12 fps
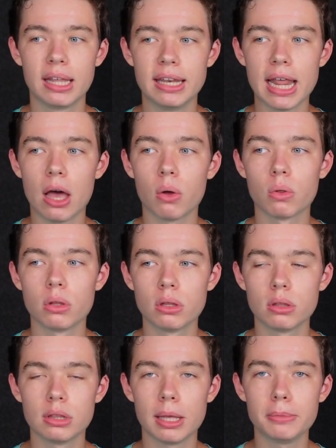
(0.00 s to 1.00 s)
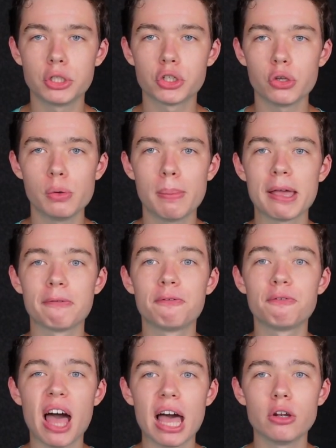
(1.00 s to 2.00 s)
Now, let me show you my
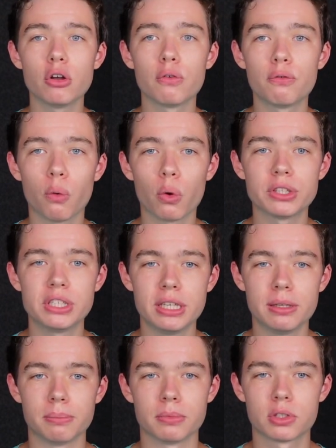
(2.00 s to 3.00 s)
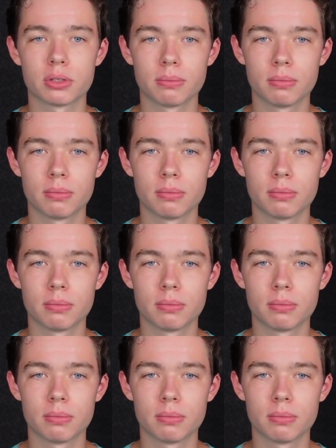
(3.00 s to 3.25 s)
final four teams.